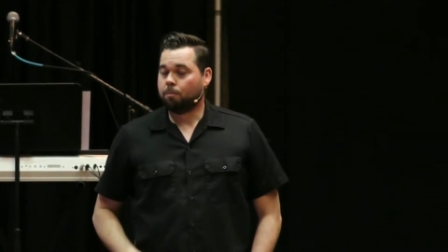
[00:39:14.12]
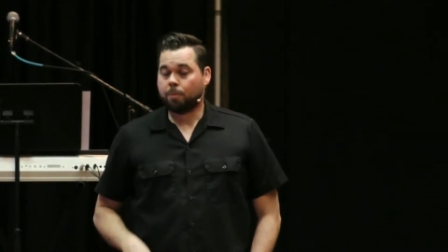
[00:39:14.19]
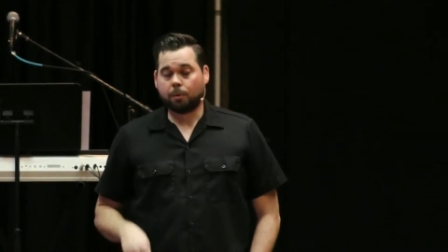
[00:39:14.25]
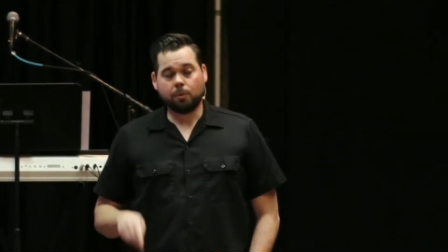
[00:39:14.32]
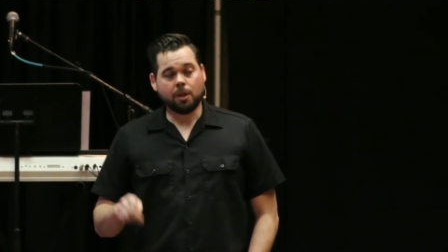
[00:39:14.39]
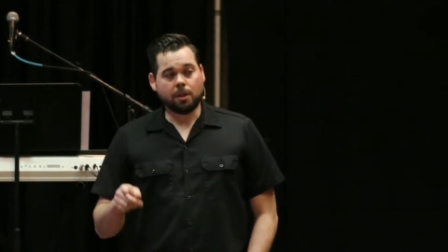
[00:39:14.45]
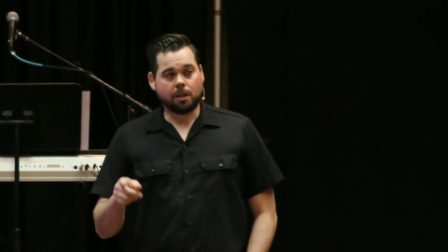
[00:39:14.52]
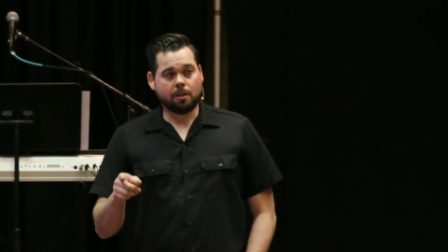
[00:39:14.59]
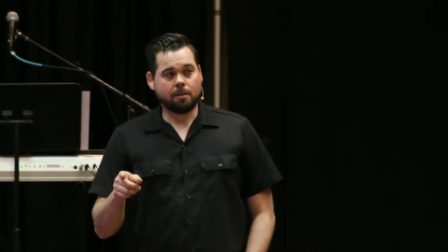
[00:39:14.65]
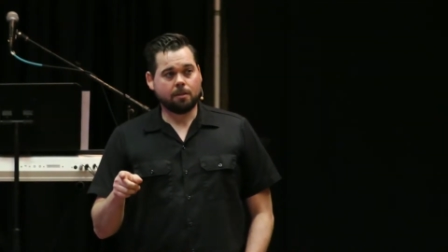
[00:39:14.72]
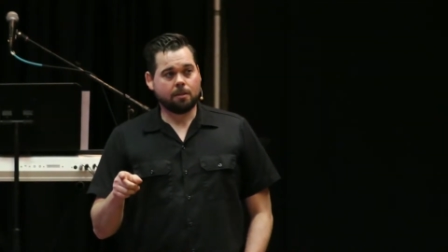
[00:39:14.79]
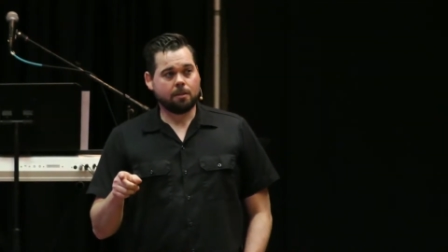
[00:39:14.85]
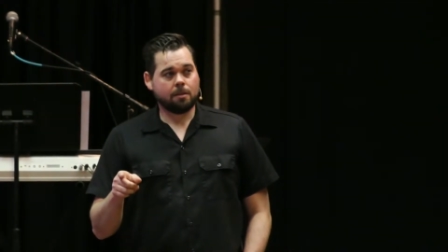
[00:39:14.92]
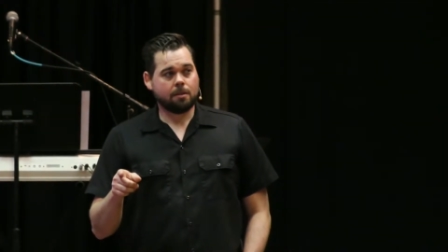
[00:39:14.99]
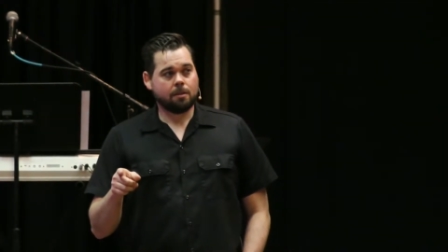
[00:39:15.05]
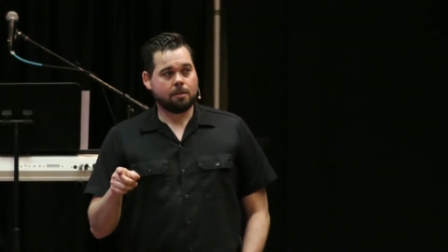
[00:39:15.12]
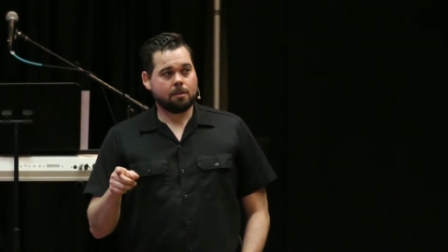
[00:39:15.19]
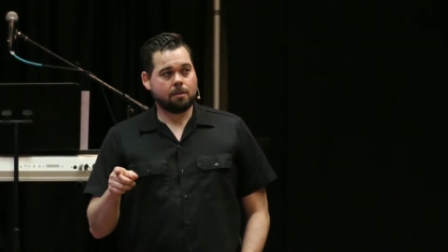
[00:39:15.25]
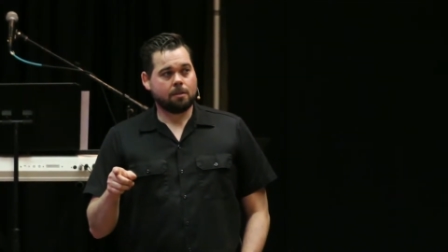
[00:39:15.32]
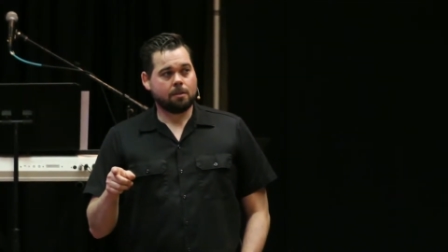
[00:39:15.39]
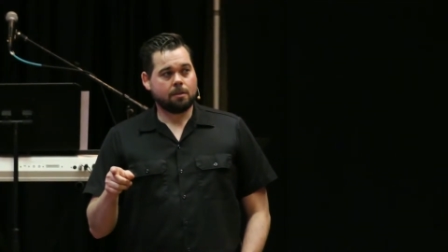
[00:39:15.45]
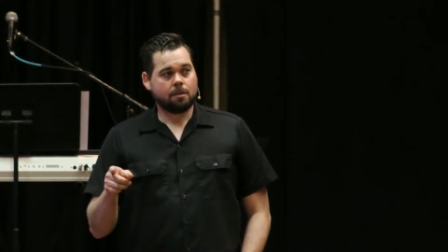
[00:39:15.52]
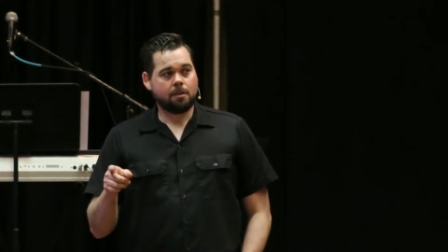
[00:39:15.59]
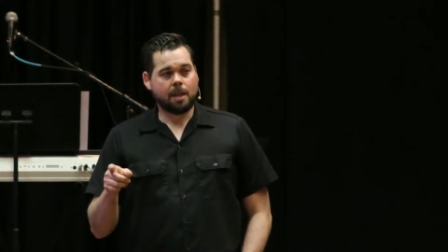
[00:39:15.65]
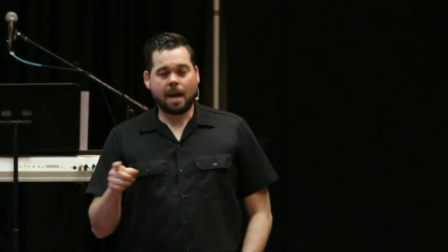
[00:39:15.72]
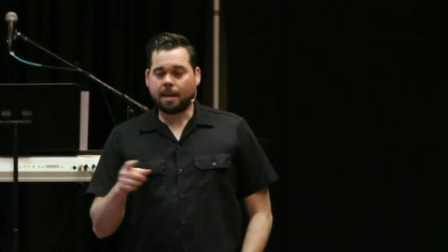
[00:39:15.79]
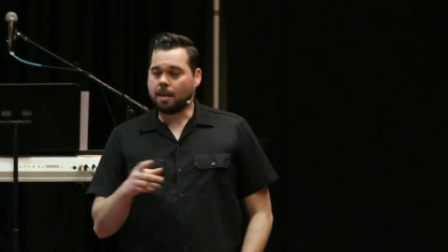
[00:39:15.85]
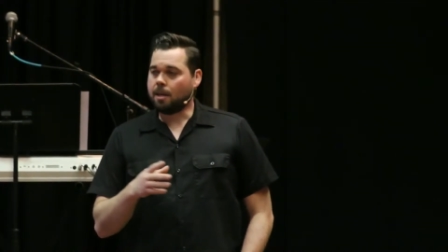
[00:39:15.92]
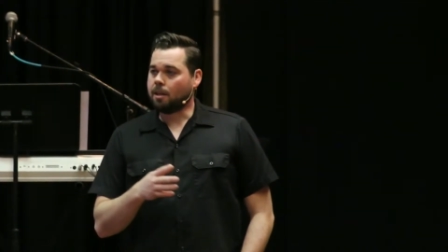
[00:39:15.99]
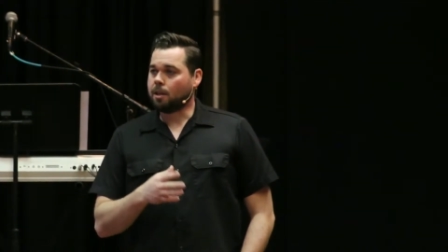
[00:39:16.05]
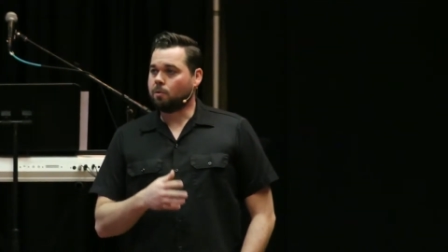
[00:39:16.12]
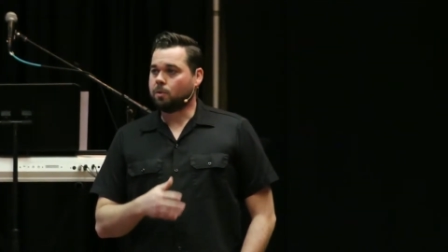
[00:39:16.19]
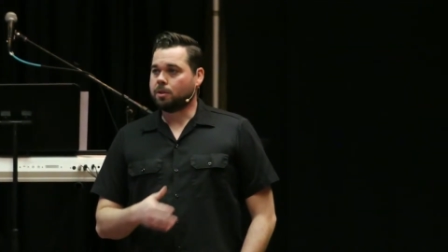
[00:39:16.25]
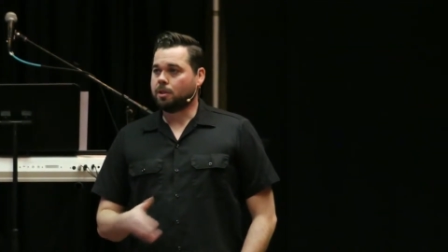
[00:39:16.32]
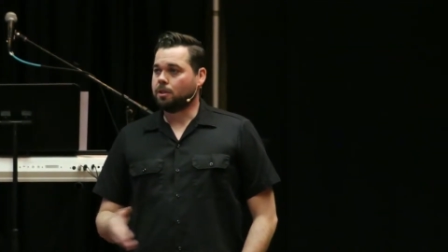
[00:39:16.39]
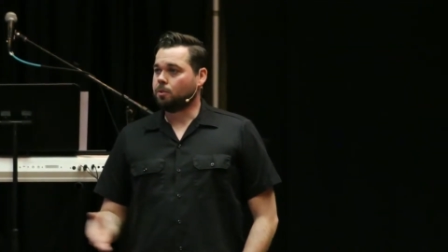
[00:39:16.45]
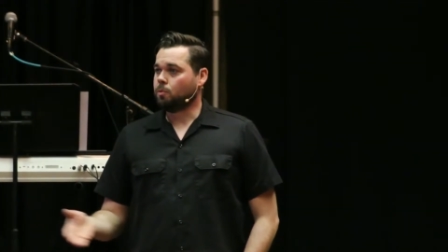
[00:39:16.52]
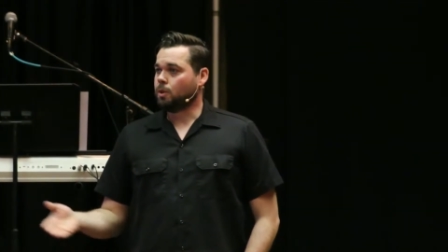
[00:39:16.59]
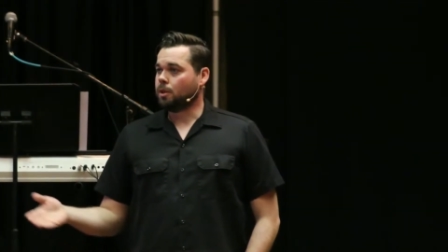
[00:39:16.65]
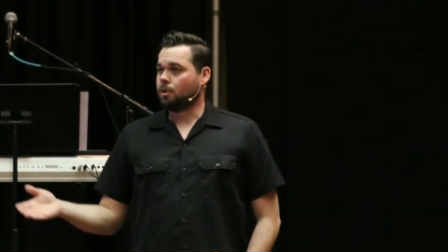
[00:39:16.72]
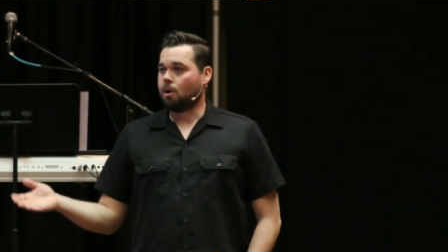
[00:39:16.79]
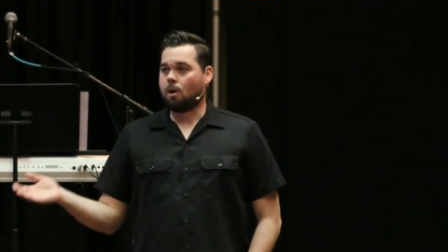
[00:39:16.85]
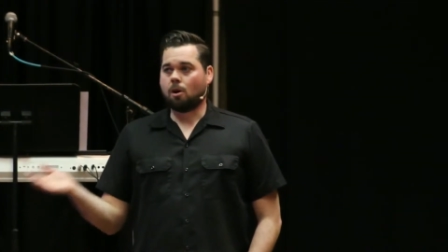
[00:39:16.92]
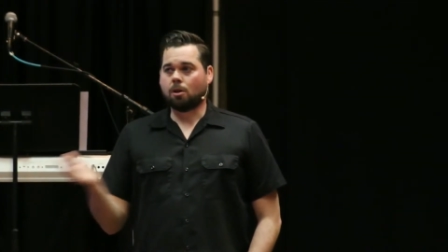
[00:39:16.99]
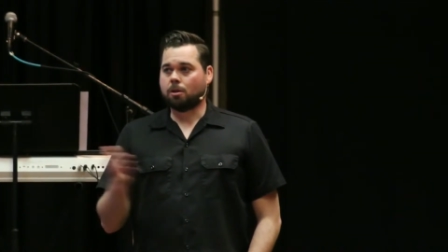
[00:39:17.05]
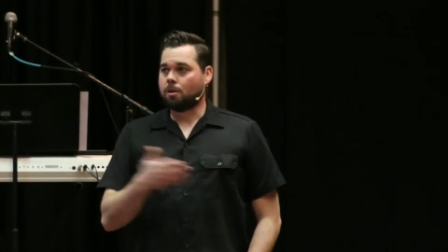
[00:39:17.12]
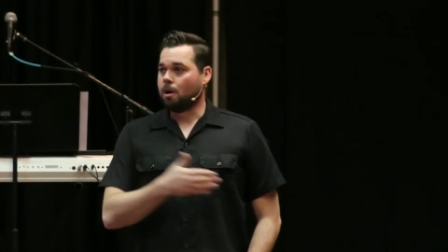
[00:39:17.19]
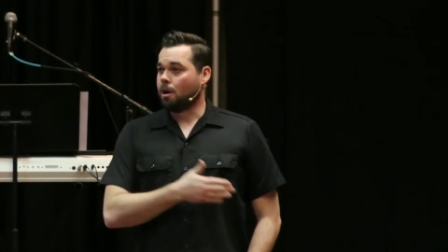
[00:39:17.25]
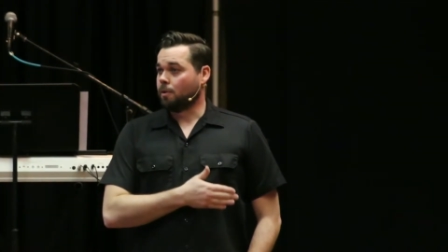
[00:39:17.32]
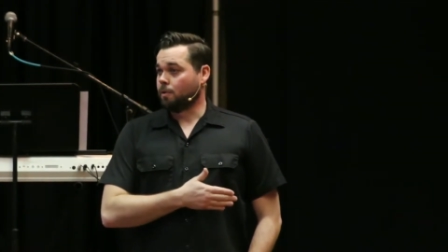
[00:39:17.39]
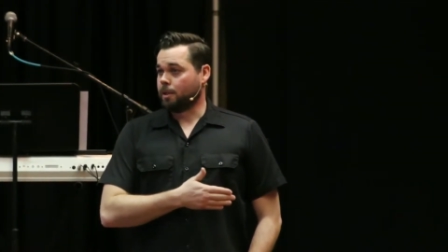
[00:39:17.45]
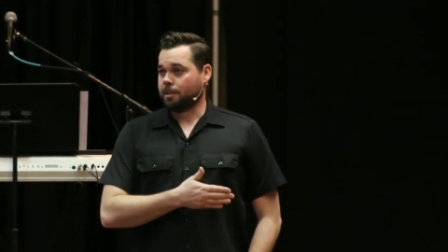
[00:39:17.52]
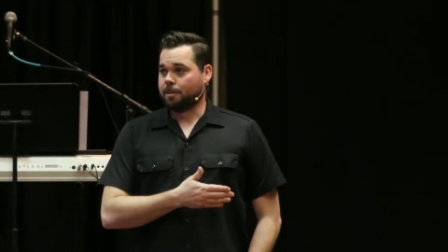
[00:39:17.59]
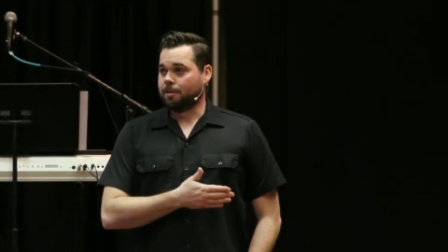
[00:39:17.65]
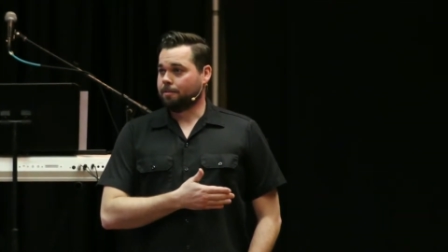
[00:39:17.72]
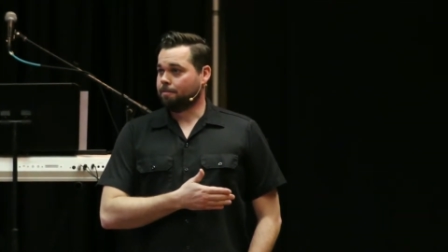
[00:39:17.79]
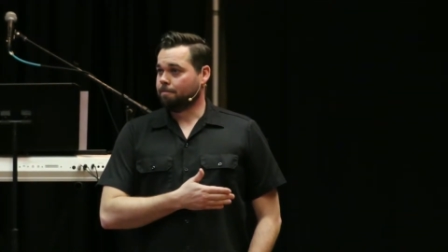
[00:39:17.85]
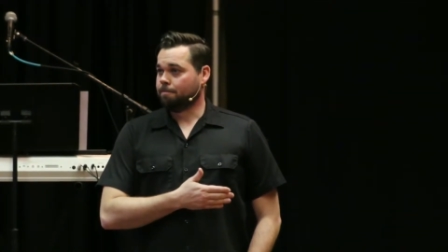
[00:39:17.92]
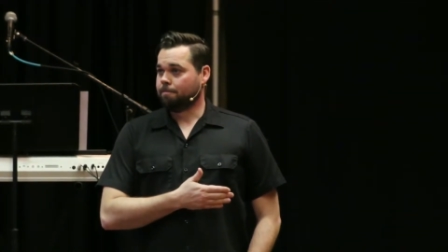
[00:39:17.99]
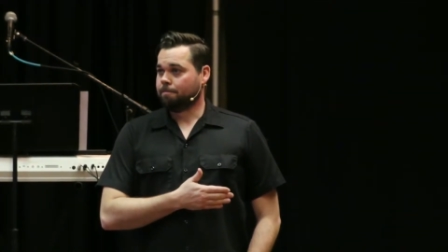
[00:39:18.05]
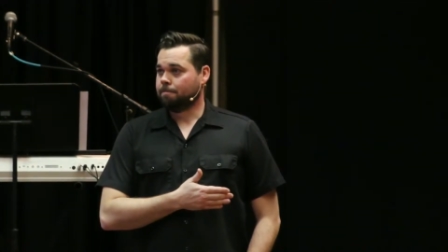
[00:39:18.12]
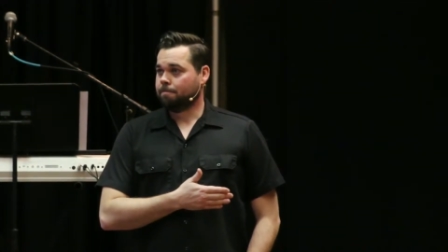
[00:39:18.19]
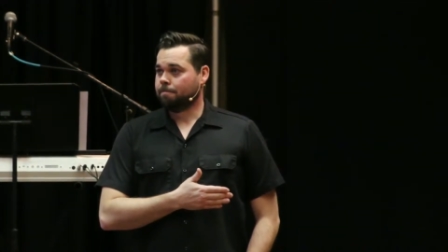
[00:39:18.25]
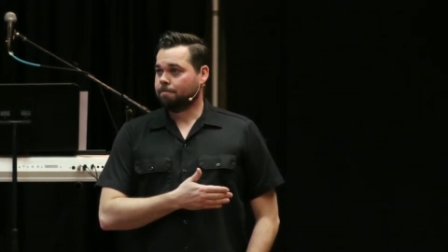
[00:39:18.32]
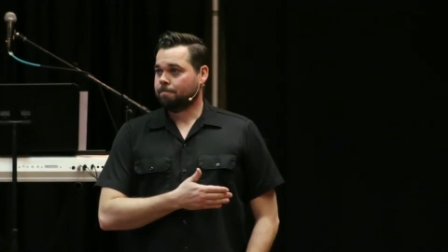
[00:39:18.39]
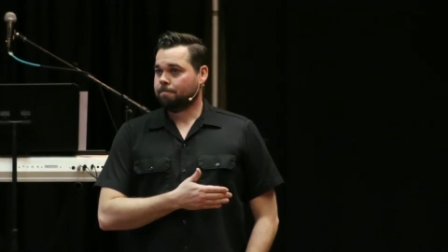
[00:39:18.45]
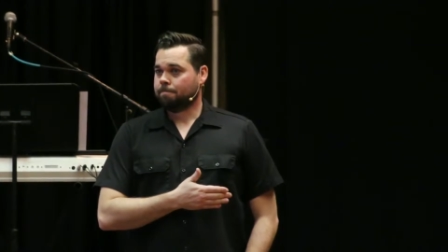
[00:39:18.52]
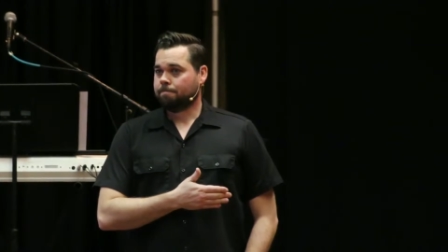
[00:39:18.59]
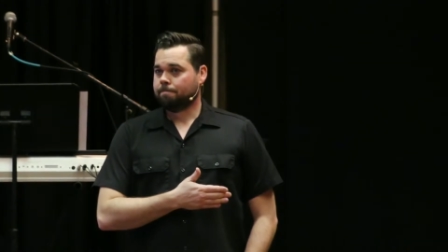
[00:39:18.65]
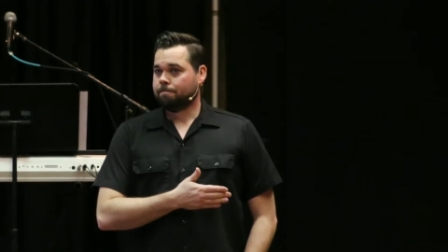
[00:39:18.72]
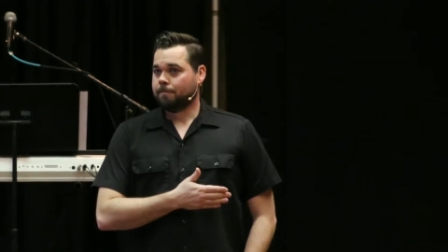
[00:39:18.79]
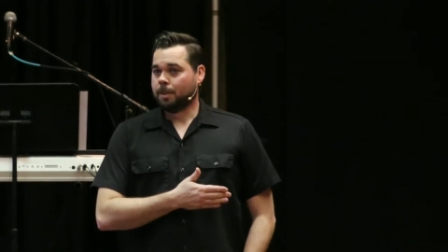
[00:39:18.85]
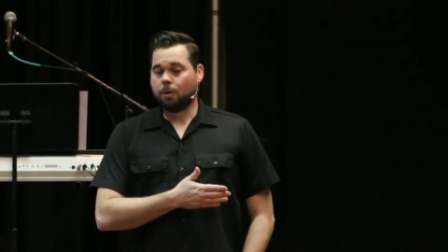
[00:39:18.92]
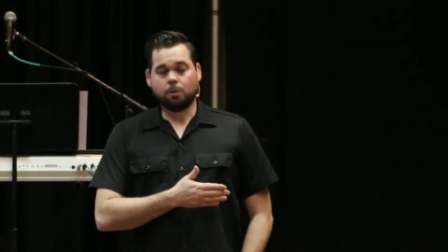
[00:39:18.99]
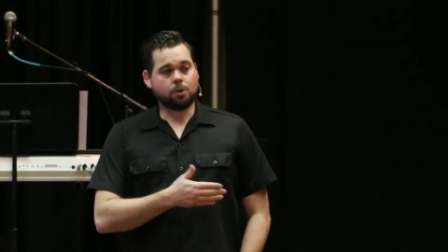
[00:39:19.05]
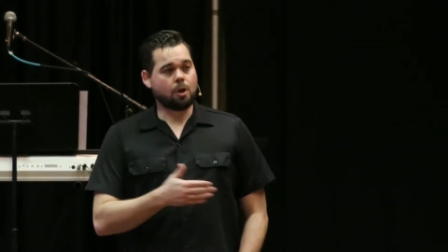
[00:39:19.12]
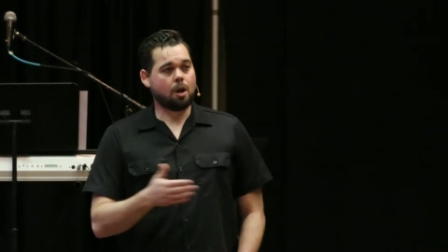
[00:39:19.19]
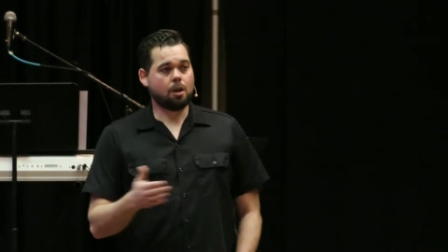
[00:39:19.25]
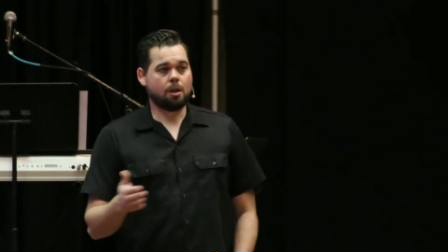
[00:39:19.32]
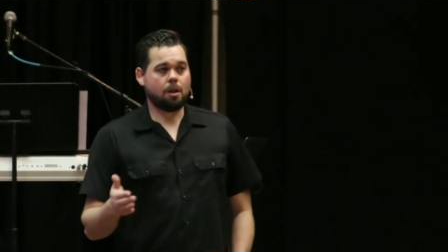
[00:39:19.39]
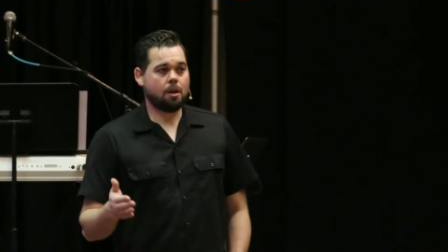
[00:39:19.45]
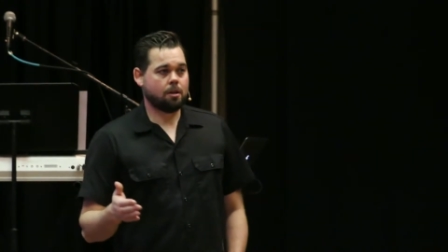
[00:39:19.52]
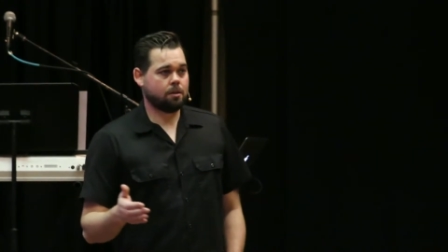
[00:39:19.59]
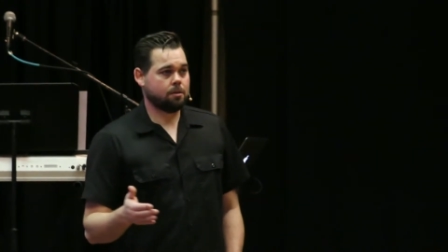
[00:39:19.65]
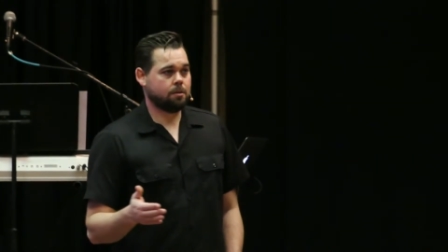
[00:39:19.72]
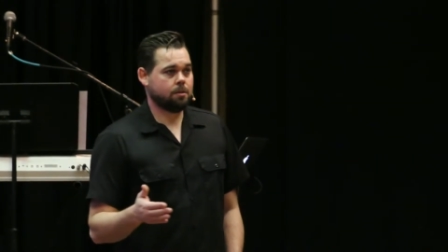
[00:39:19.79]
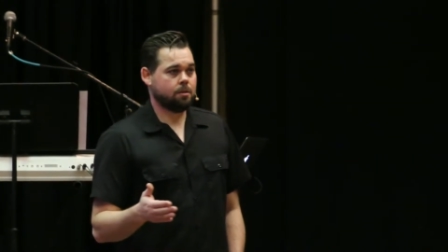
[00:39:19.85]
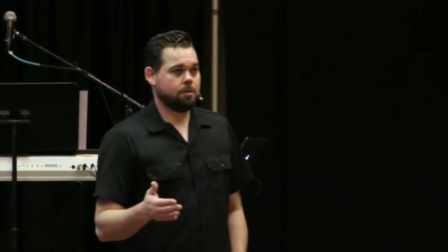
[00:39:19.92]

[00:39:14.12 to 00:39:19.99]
But really, that healing was his will all along, wasn't it? It was all along.